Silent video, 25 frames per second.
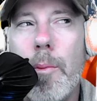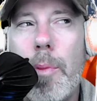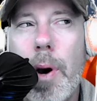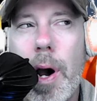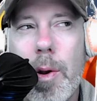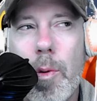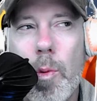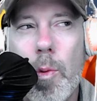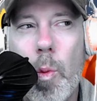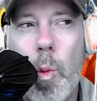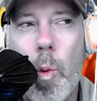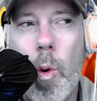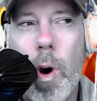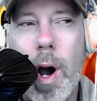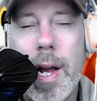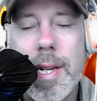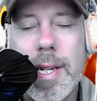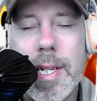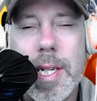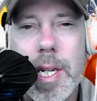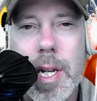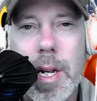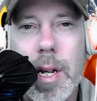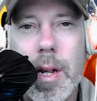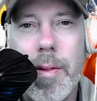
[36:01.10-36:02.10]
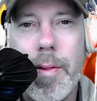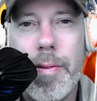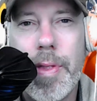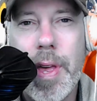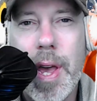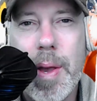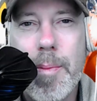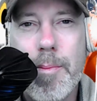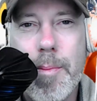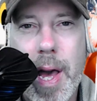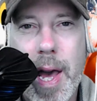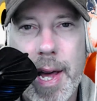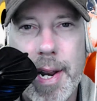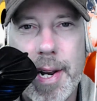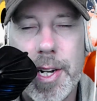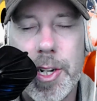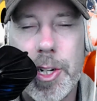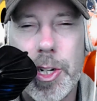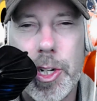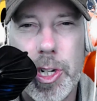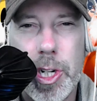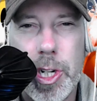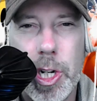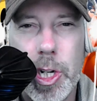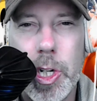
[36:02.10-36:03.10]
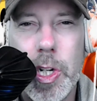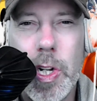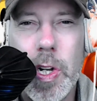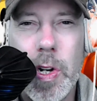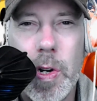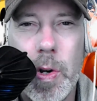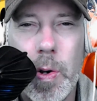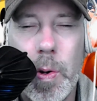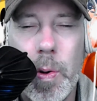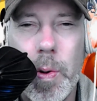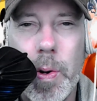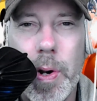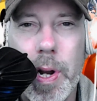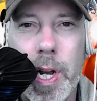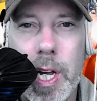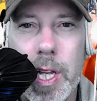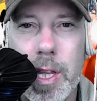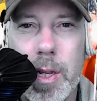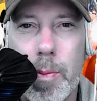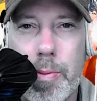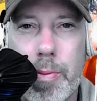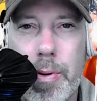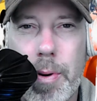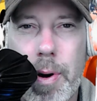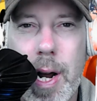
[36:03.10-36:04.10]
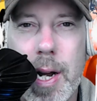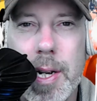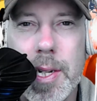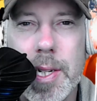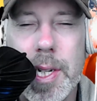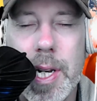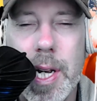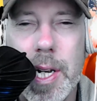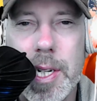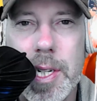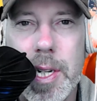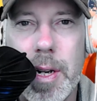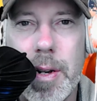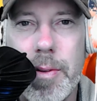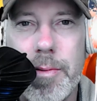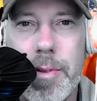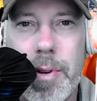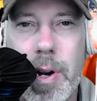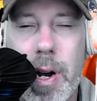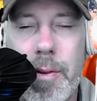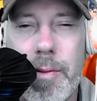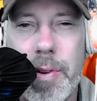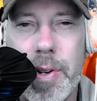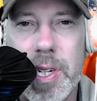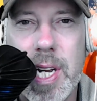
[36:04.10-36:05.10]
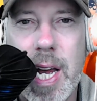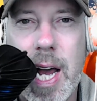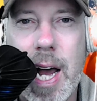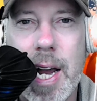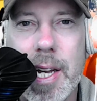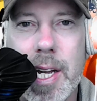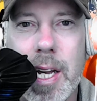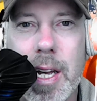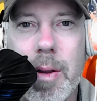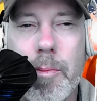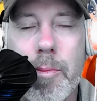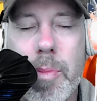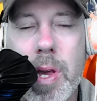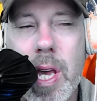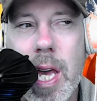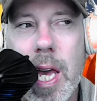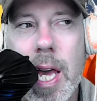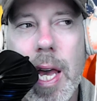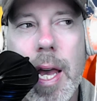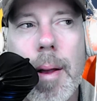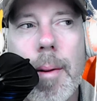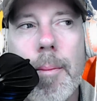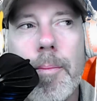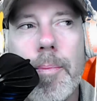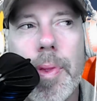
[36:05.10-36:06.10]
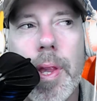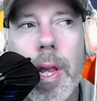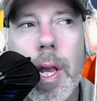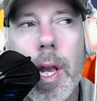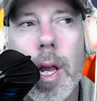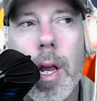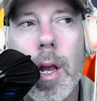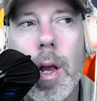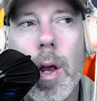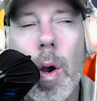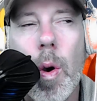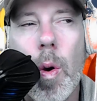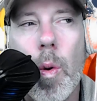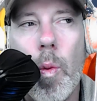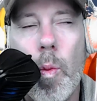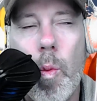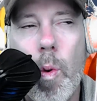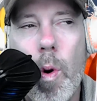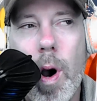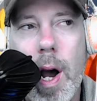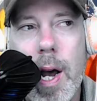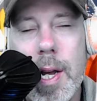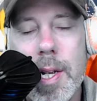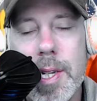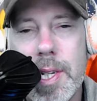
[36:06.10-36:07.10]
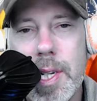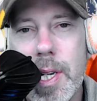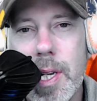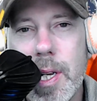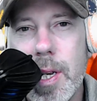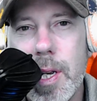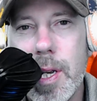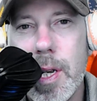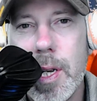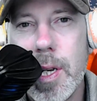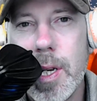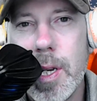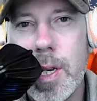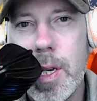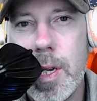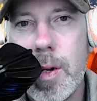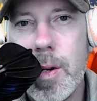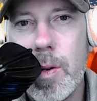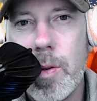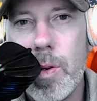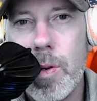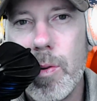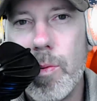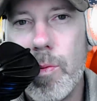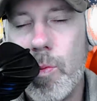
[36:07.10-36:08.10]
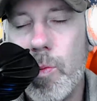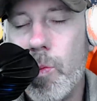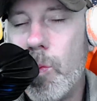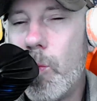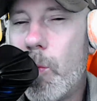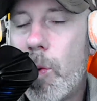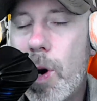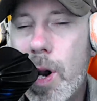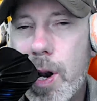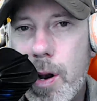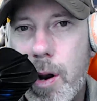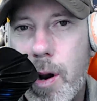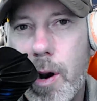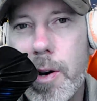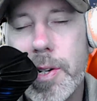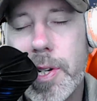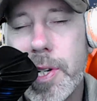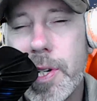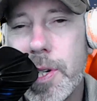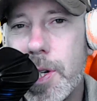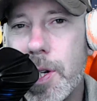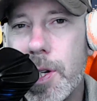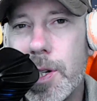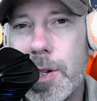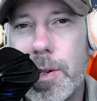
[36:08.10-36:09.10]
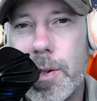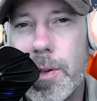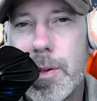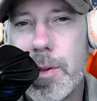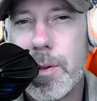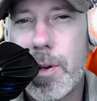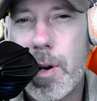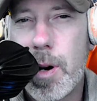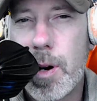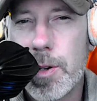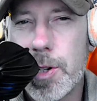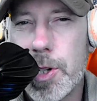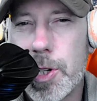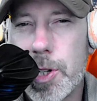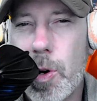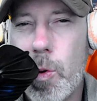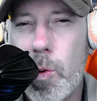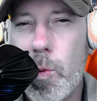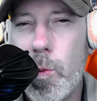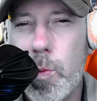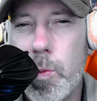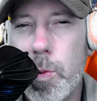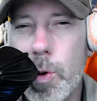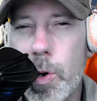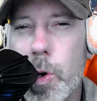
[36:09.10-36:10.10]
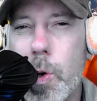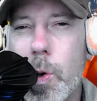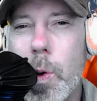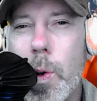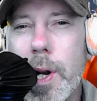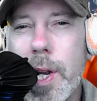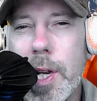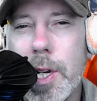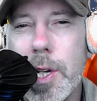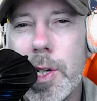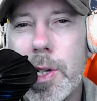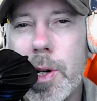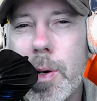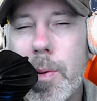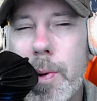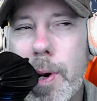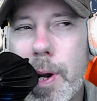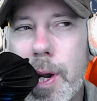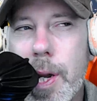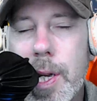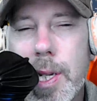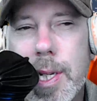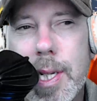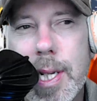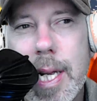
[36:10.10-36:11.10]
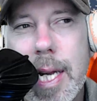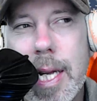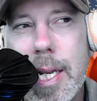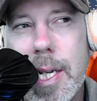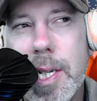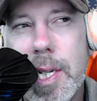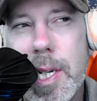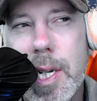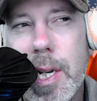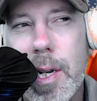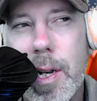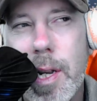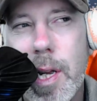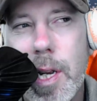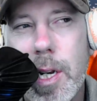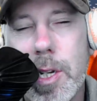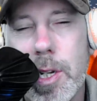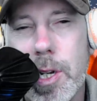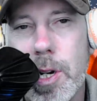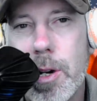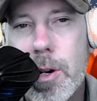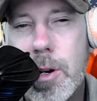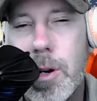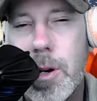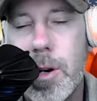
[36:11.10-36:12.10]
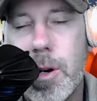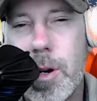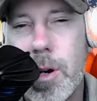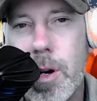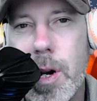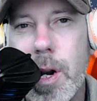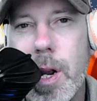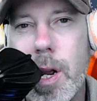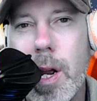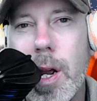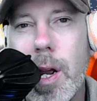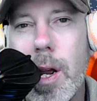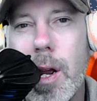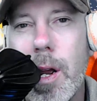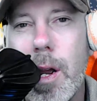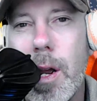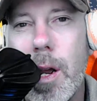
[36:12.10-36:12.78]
but what they managed to do in the process of attacking me was what narcissists are so good at doing is instantly turn